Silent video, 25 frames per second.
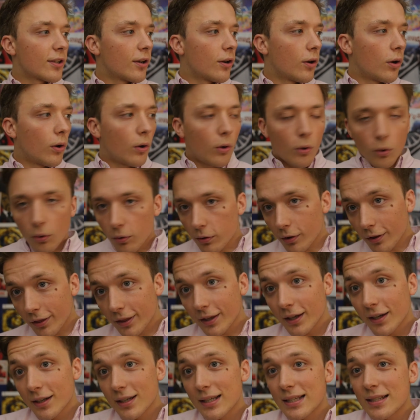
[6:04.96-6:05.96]
are all the
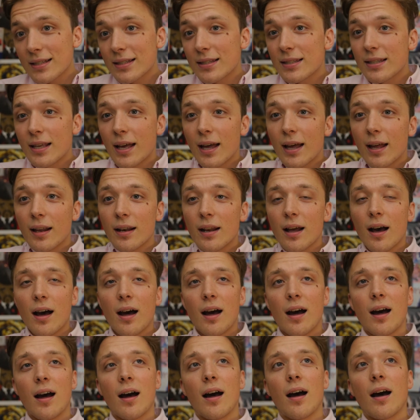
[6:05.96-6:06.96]
things that
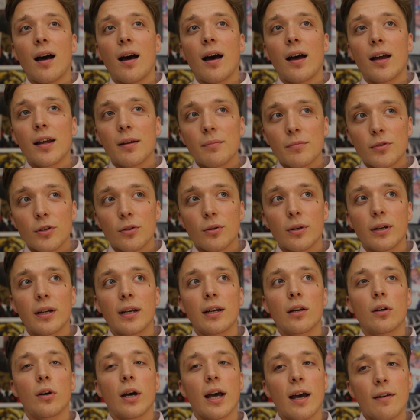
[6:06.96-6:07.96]
I am
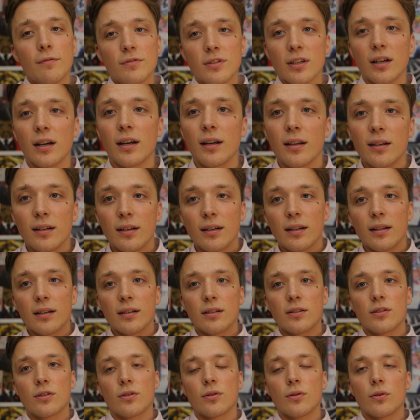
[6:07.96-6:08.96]
doing or have
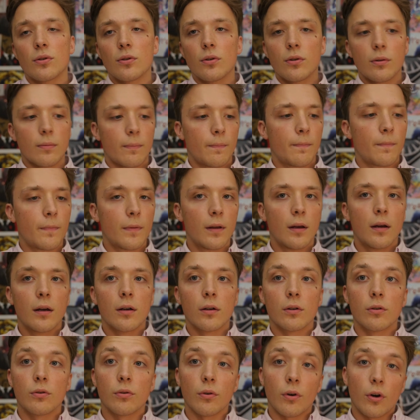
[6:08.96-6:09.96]
done to
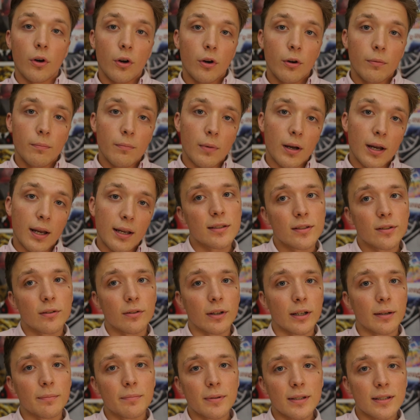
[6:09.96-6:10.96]
grow my
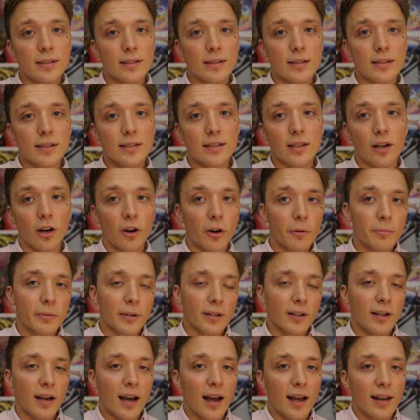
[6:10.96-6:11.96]
screen business. I hope
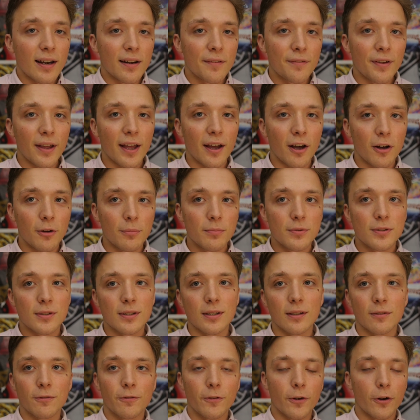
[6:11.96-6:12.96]
it kind of helps
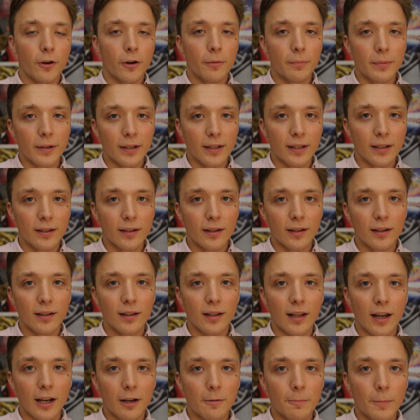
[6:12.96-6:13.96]
if you're a beginner
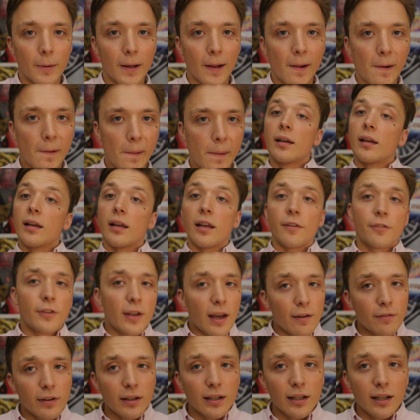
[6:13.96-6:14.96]
like me. If you
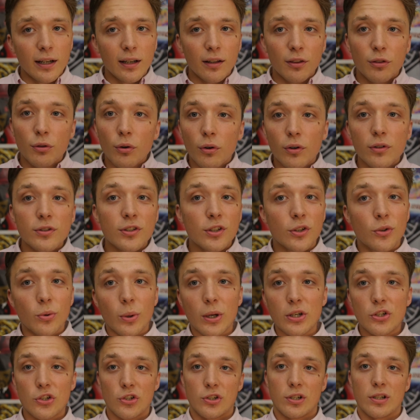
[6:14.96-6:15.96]
have any thoughts,
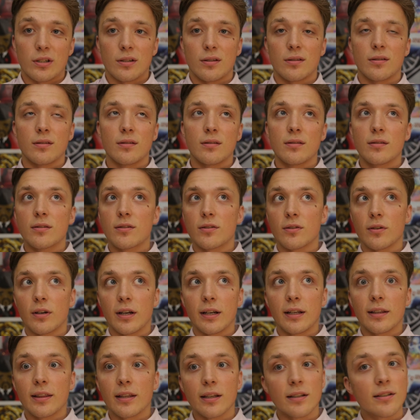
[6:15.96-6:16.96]
questions or
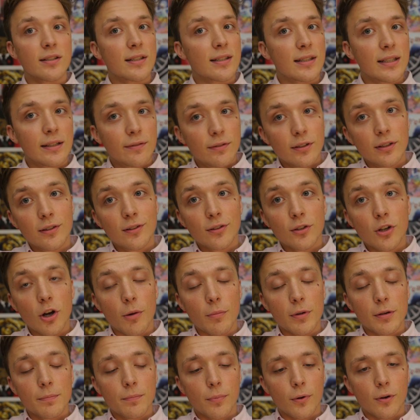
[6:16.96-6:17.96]
anything, just leave it in the
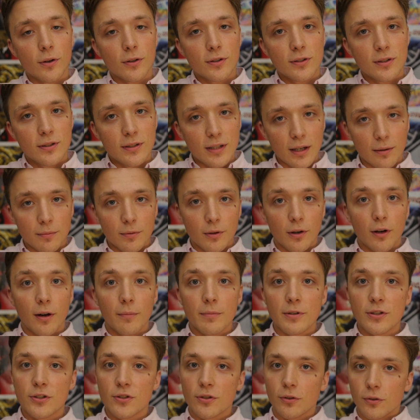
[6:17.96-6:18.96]
comment box down below. I'll
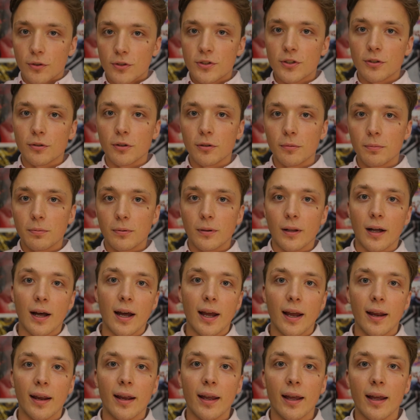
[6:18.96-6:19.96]
be sure to
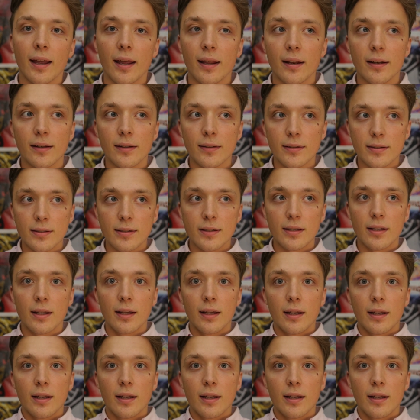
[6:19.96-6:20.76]
reply. And